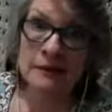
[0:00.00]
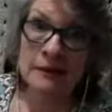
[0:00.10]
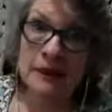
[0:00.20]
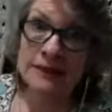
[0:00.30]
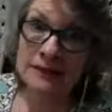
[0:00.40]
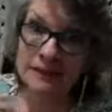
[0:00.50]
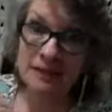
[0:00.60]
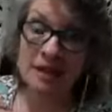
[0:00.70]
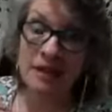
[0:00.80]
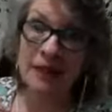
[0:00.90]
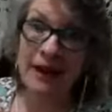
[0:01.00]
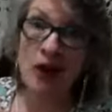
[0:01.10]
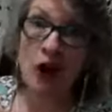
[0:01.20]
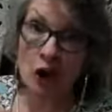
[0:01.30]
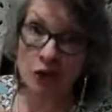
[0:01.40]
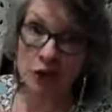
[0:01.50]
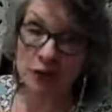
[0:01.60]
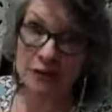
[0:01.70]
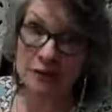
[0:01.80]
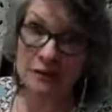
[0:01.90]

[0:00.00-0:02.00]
I did this on my own